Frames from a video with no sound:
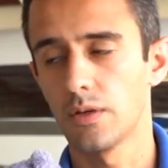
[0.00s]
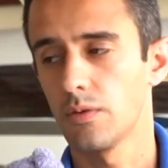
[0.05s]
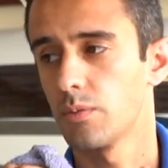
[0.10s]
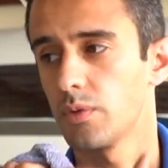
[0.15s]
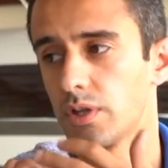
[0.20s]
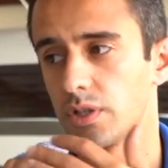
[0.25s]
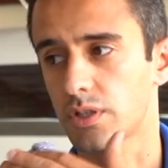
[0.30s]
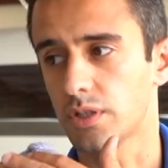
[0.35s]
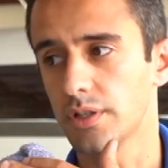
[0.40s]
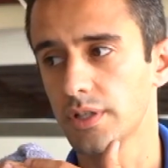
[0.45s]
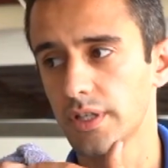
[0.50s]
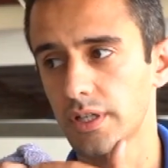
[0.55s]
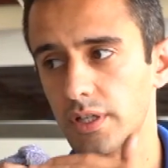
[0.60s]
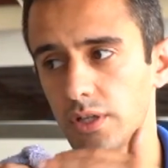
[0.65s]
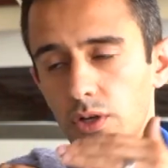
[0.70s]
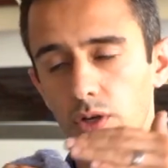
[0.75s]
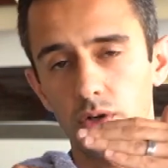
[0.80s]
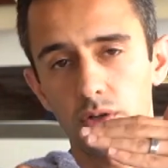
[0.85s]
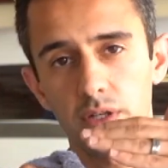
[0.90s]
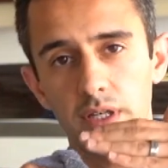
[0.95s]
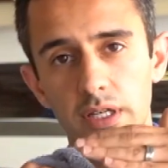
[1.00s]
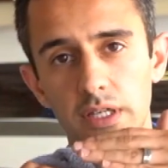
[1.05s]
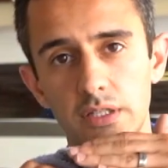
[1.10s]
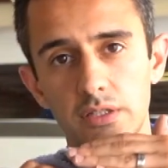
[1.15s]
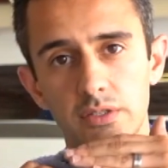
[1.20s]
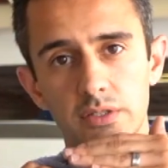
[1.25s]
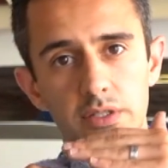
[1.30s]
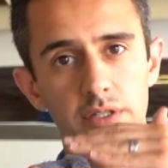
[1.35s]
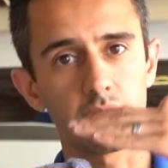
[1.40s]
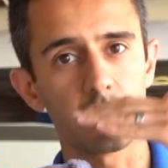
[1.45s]
With a clear coat, it
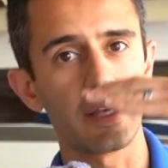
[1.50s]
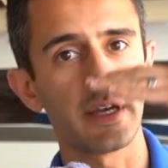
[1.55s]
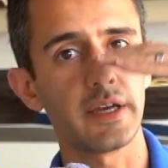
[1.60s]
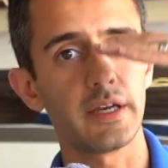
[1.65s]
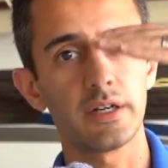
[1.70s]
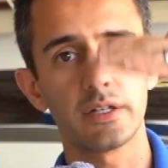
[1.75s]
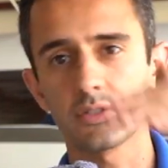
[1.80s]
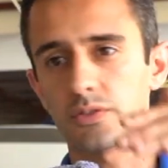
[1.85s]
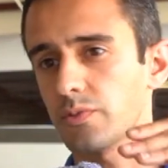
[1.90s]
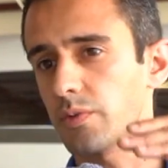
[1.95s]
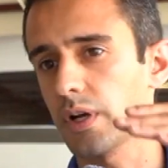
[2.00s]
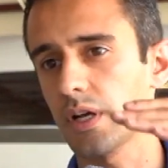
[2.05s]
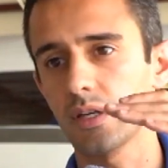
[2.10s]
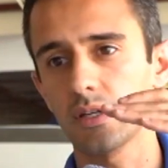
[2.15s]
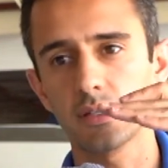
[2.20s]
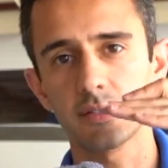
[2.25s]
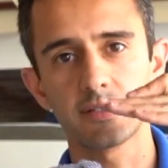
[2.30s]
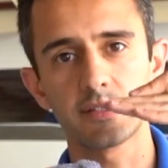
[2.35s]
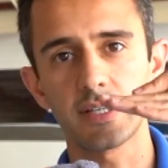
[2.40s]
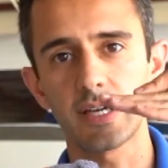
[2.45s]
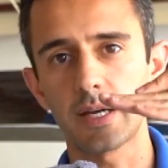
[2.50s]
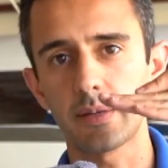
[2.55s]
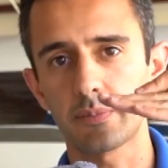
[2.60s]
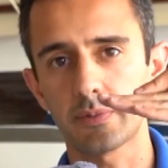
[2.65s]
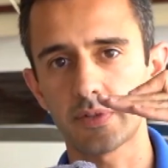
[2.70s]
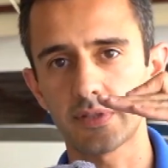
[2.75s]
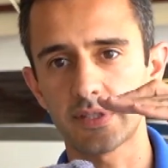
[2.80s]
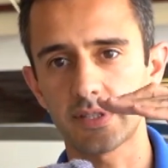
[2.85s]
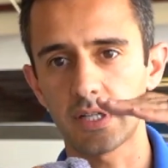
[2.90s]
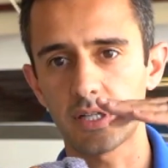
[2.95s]
just layers right on
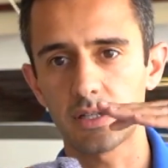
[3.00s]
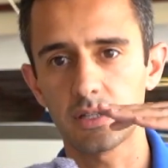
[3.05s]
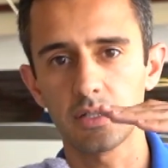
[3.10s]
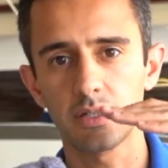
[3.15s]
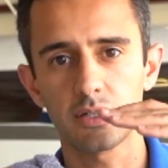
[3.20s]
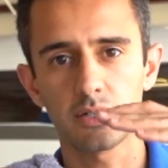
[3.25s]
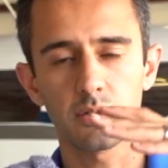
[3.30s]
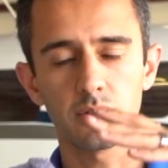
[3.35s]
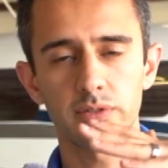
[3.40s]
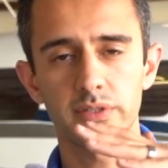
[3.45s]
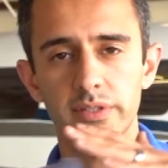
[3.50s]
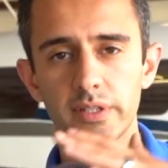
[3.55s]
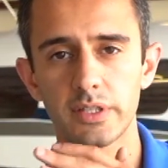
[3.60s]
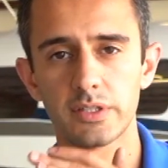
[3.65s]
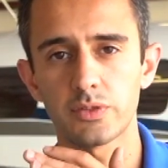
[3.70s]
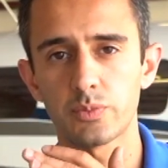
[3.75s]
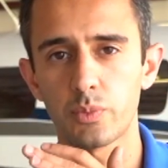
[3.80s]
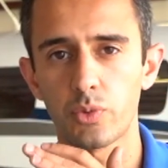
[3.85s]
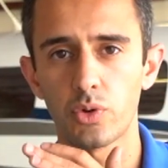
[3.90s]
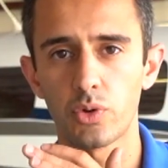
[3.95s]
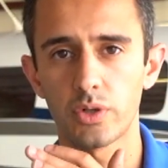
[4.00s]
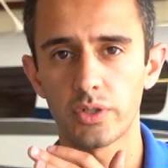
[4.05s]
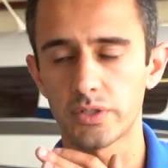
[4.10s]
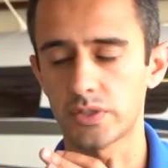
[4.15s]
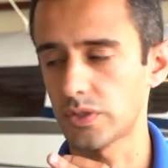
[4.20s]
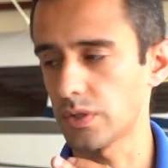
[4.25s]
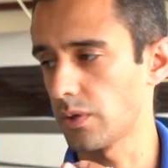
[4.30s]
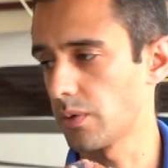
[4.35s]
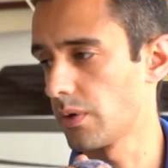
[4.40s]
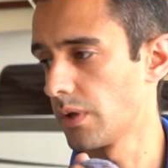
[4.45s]
top because that clear coat's less porous.
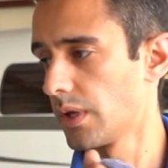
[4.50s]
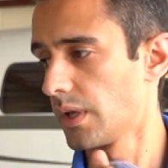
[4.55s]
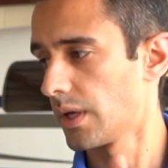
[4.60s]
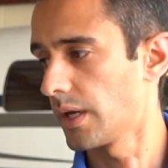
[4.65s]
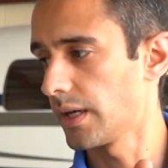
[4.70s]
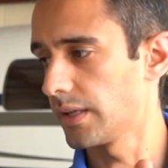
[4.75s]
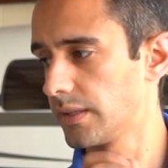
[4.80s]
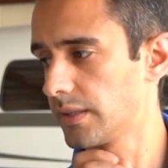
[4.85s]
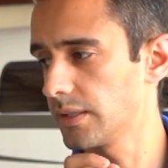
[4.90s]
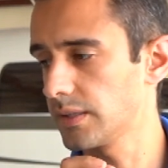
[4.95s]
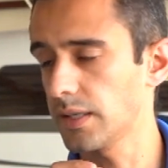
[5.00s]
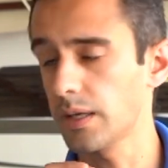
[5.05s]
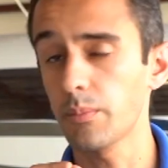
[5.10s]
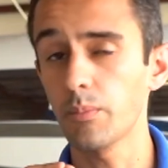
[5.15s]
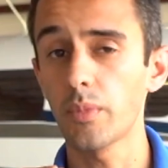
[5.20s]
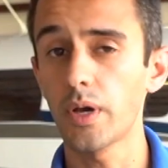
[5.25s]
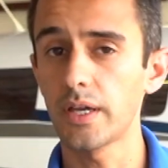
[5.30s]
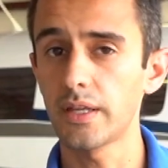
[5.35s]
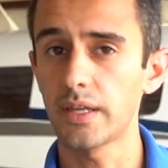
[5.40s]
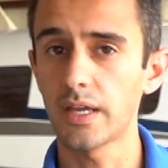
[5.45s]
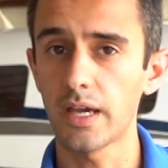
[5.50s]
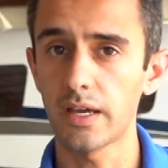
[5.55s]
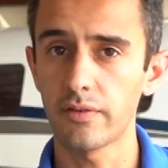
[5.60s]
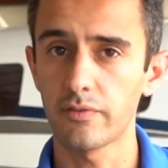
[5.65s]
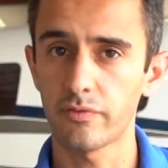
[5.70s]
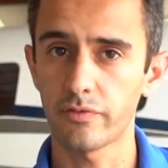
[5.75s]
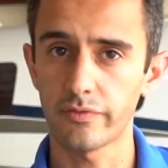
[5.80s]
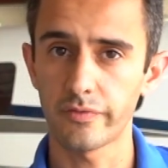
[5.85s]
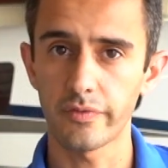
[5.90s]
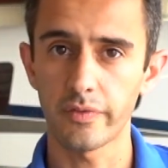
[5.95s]
So I think that might have
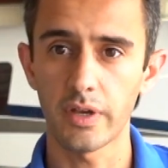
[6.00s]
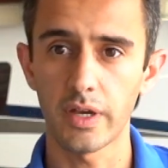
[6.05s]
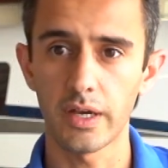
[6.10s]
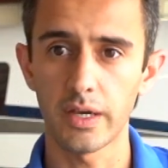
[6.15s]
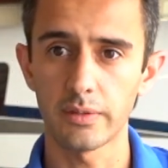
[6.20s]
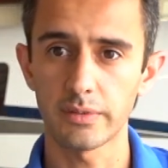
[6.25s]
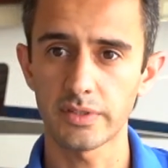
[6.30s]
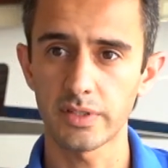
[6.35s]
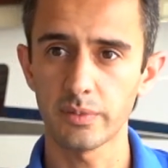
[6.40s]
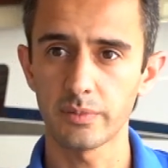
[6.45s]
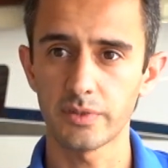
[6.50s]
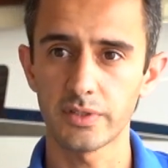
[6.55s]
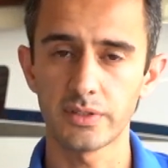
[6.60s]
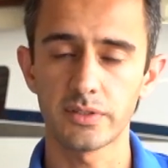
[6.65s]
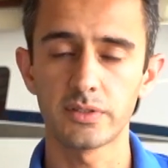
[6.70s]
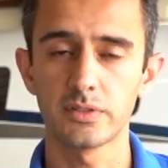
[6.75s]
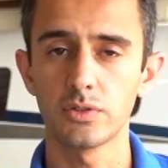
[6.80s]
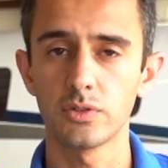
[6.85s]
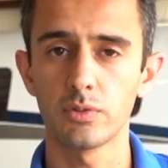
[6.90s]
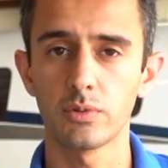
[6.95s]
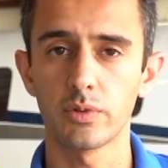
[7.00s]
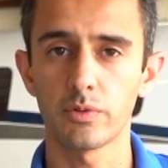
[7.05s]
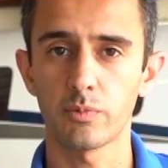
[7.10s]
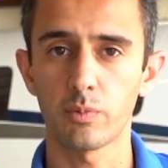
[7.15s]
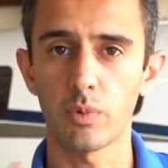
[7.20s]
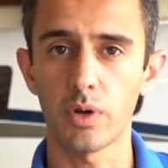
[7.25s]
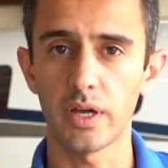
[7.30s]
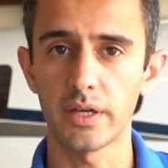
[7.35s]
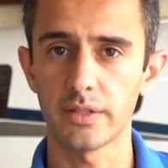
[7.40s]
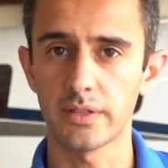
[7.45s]
something to do with
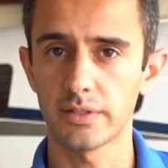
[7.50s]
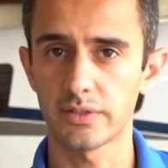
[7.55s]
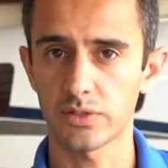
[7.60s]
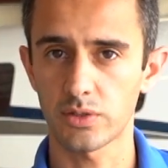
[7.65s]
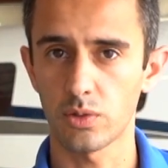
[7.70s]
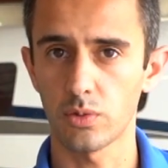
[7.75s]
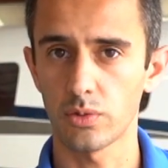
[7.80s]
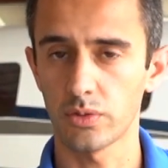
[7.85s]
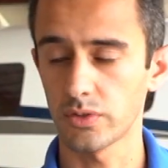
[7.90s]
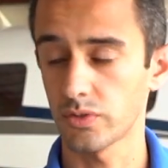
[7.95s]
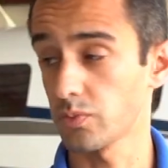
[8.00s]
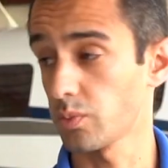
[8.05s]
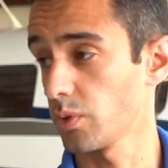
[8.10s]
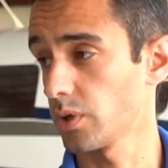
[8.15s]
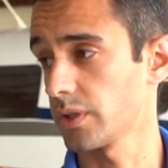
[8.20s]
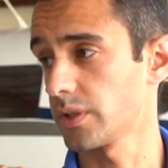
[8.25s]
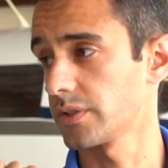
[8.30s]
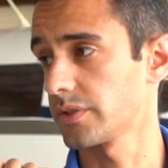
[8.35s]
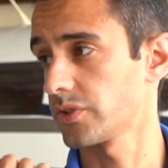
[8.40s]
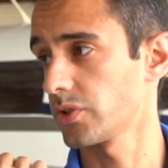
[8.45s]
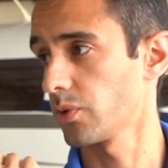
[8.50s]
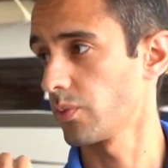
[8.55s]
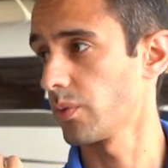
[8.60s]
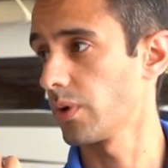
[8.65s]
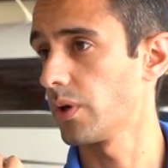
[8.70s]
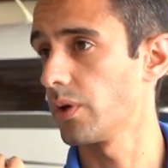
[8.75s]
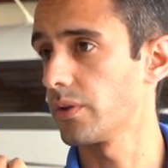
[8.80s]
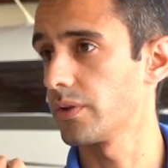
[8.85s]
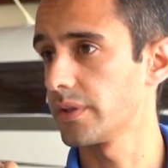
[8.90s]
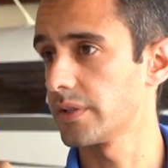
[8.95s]
why this coating's working so
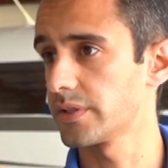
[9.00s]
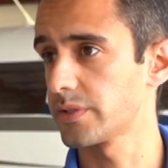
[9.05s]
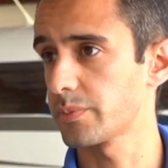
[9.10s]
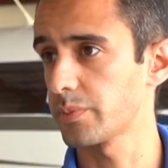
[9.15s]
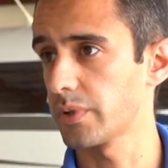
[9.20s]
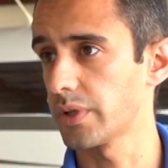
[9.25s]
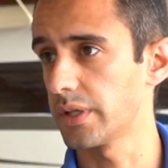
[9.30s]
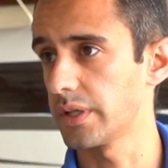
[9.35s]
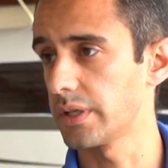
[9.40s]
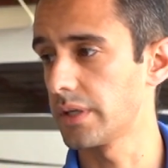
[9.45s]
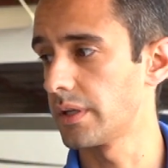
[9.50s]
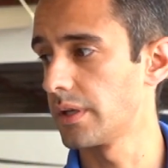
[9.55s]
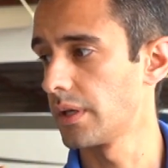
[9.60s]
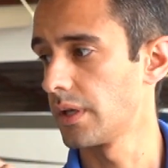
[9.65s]
well on this plane.